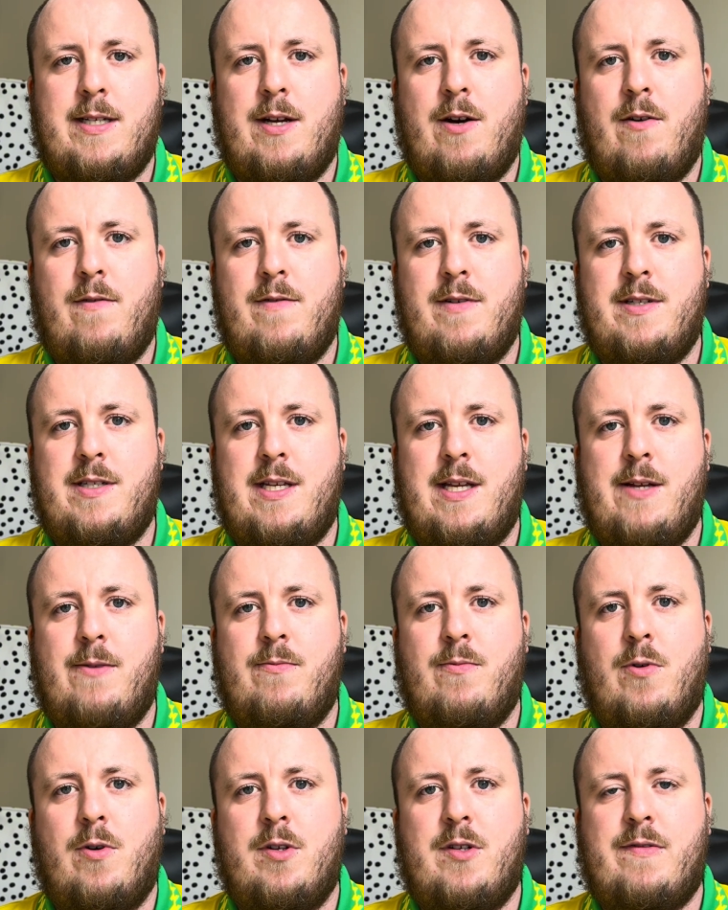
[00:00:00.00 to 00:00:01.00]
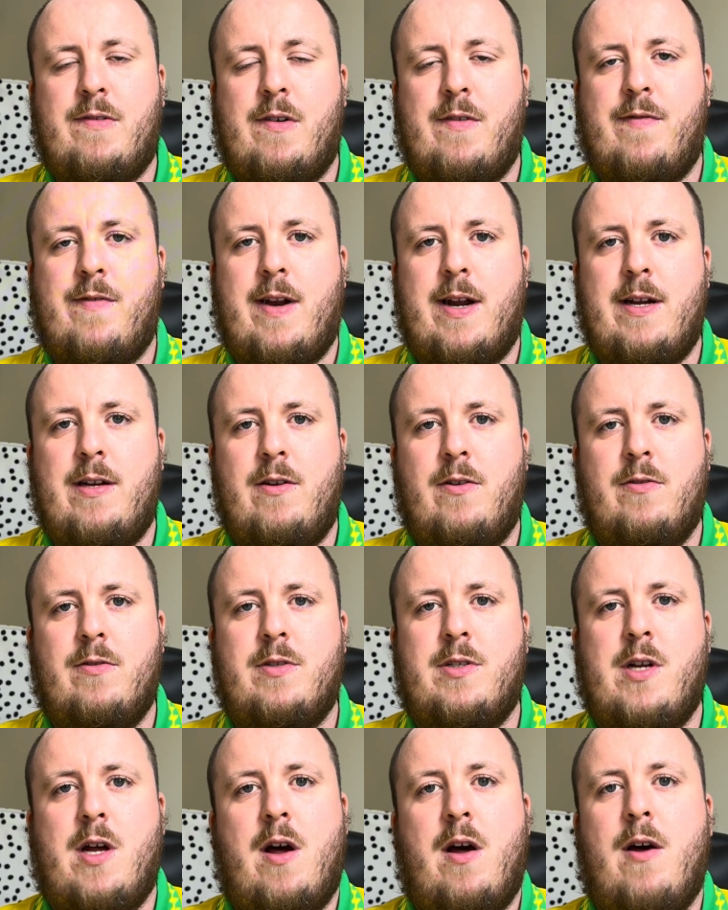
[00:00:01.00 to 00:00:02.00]
It obviously was for a very long
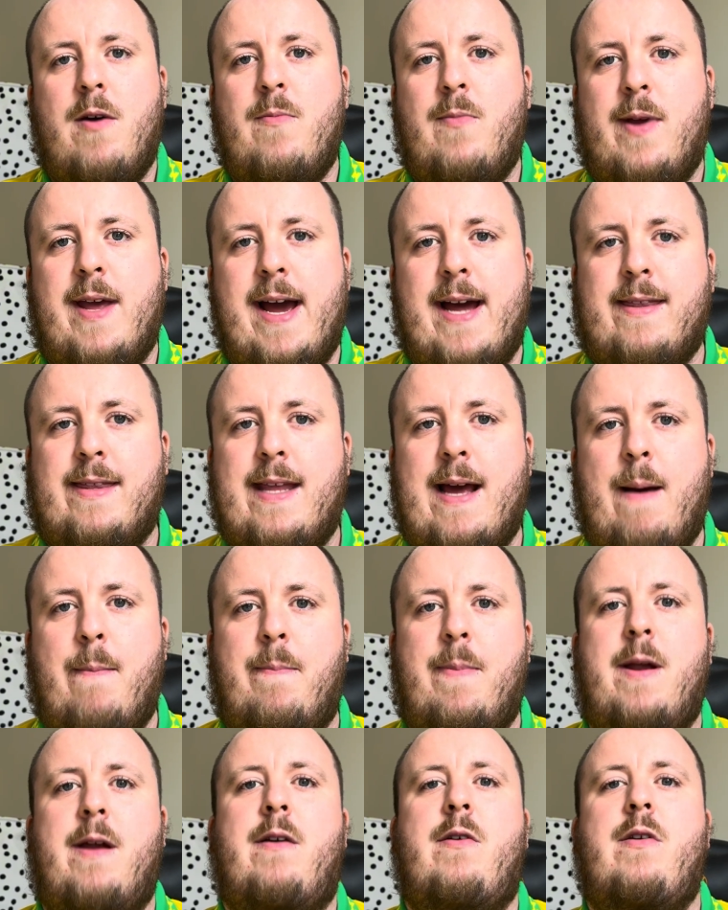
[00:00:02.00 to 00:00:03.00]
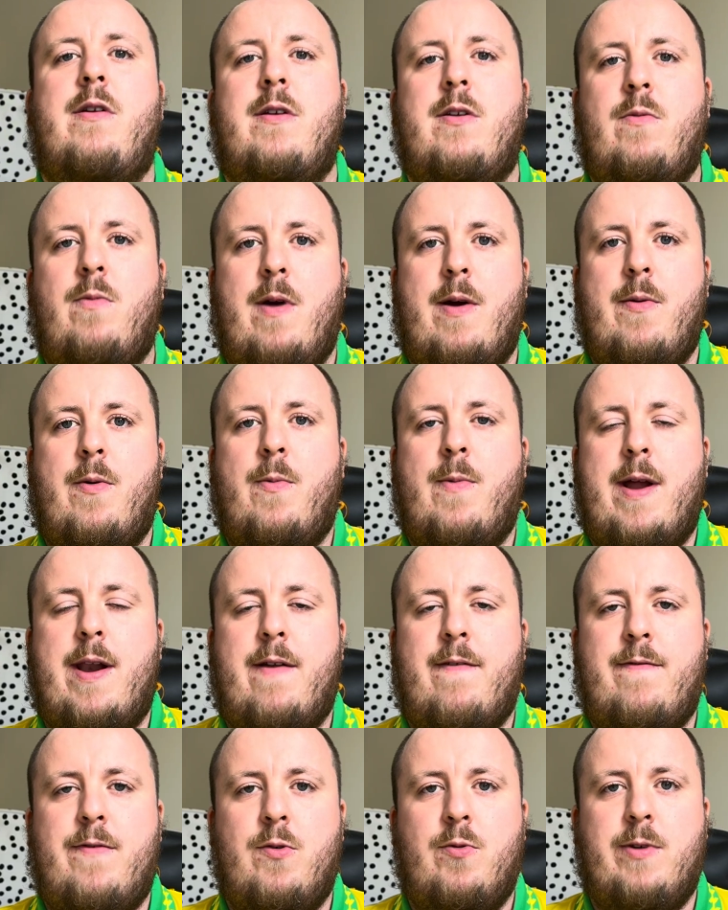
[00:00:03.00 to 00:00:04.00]
time. We had that period where we went
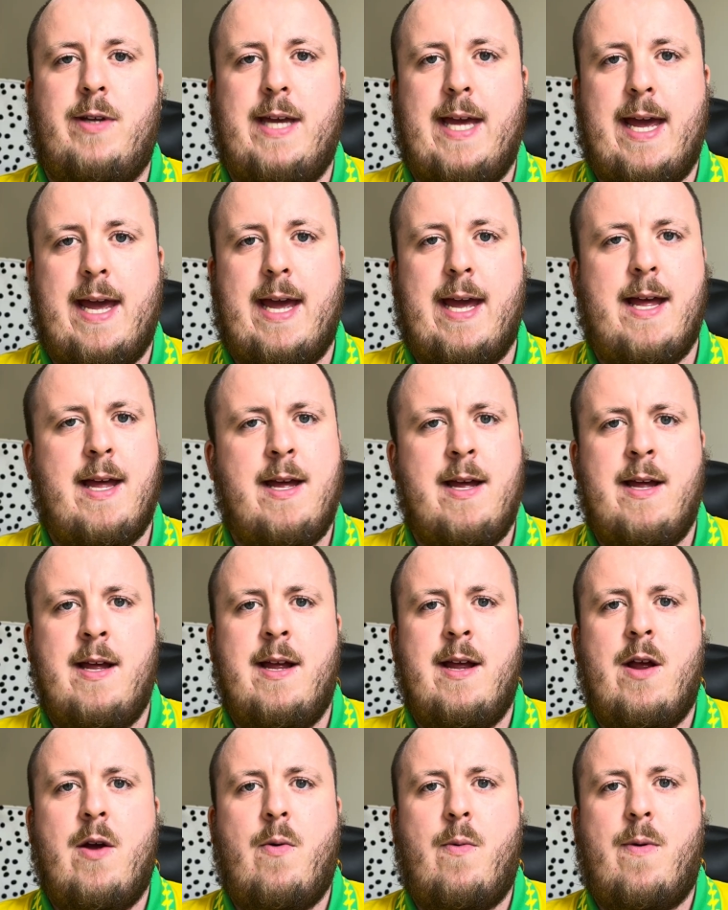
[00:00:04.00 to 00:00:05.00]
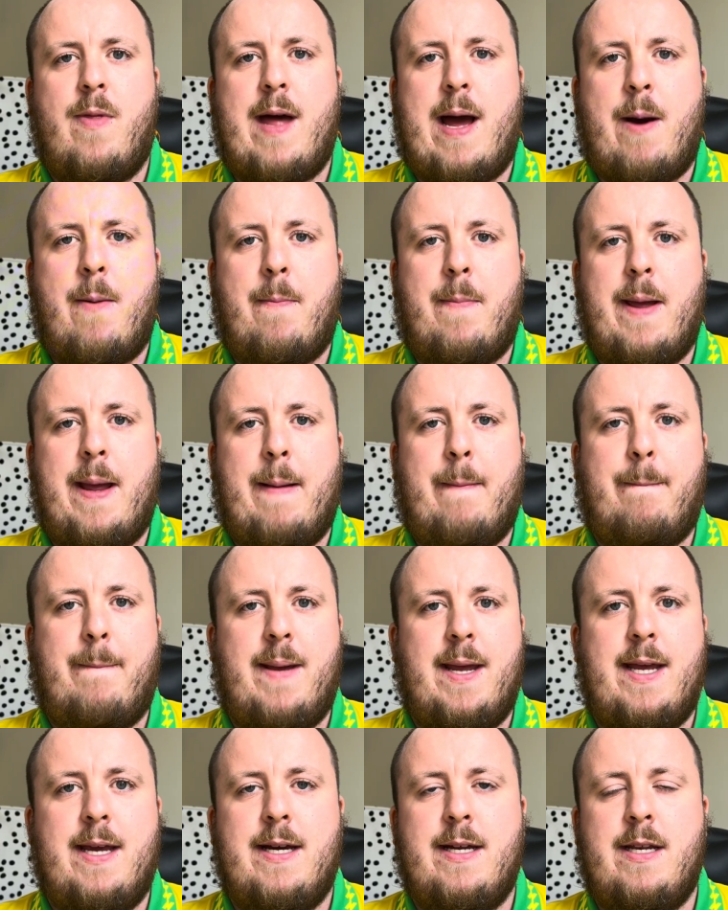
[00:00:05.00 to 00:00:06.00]
a full year without being
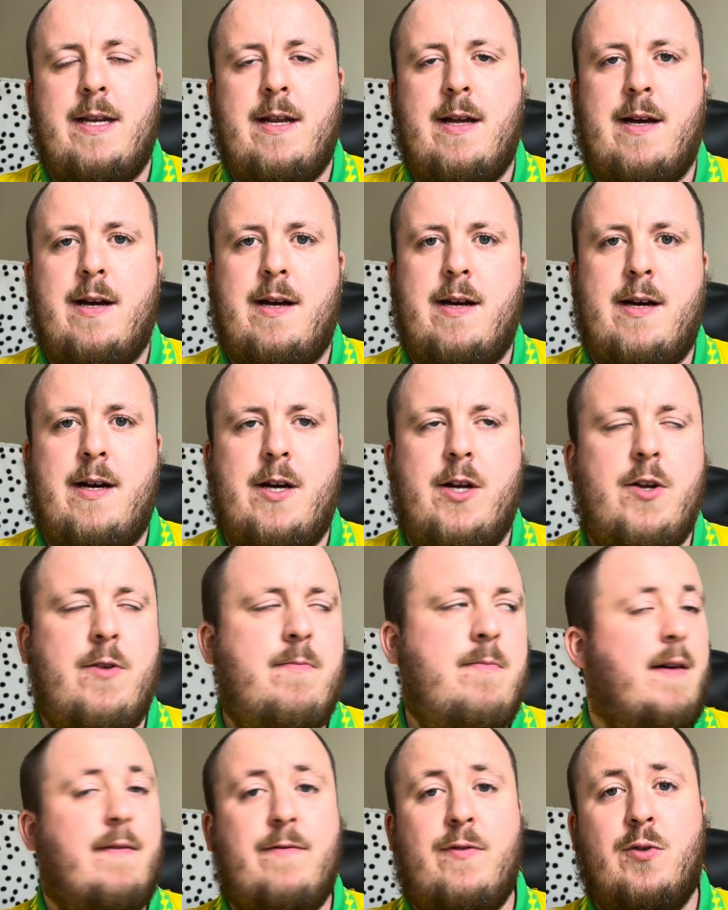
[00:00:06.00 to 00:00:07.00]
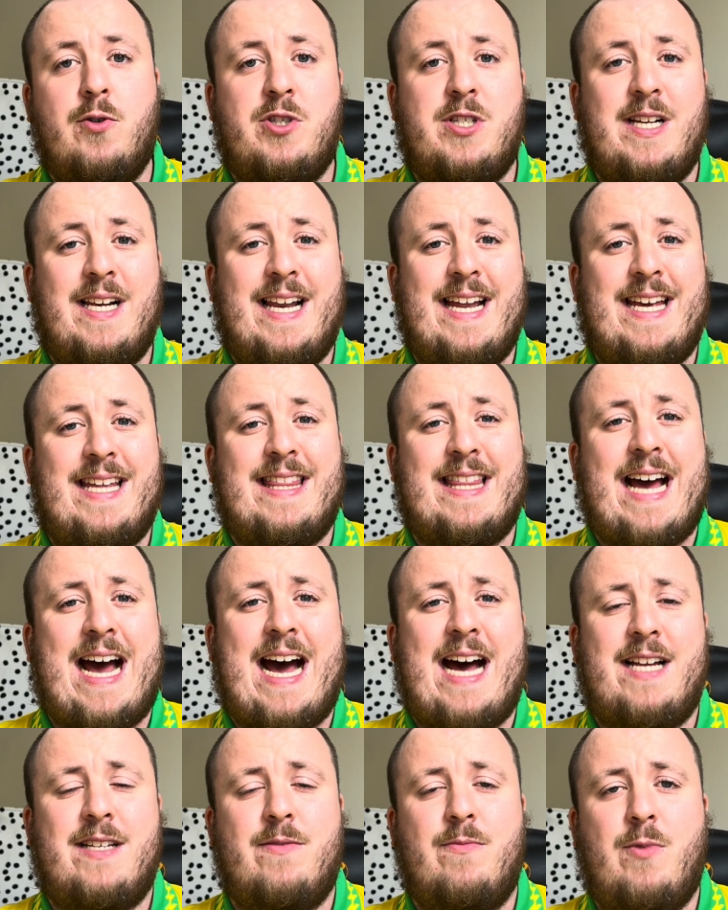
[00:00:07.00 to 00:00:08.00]
beaten at home. Unfortunately, that
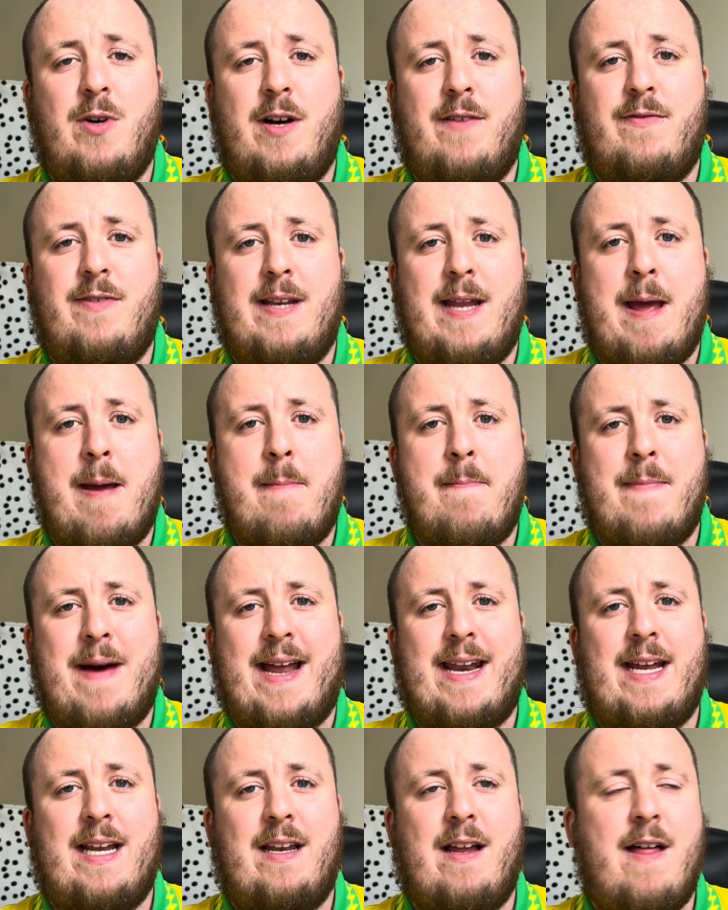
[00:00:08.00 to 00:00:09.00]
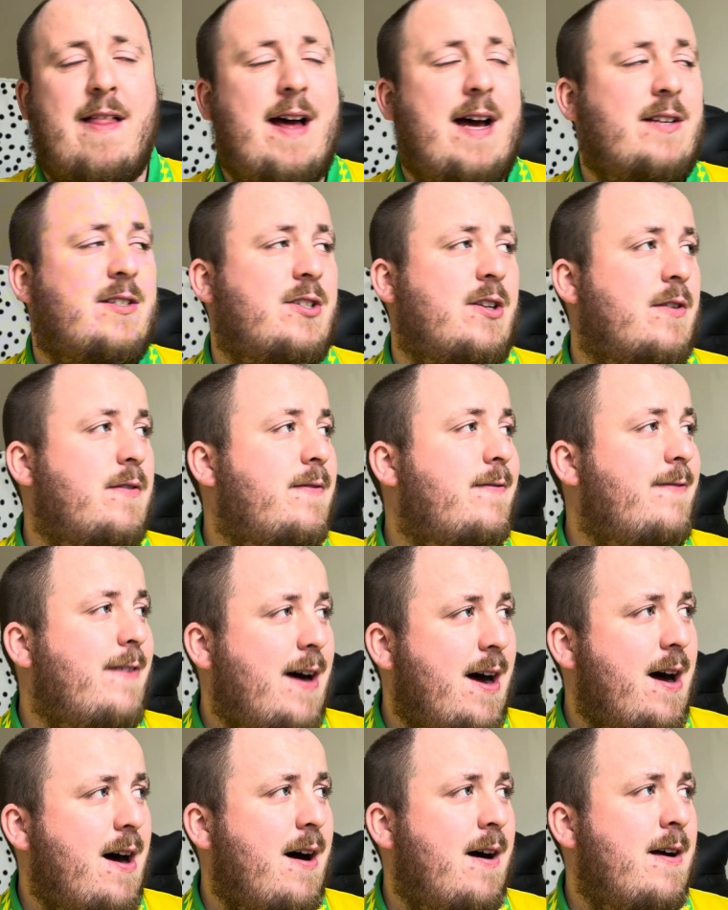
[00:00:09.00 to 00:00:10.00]
hasn't worked for Liam Manning like that so
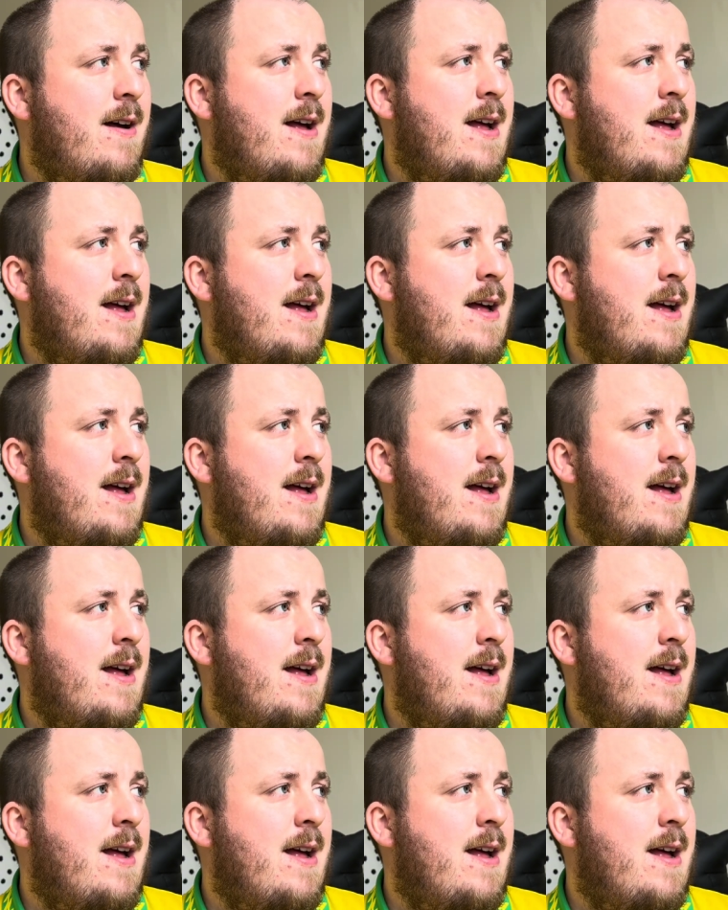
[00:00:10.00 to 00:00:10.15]
far.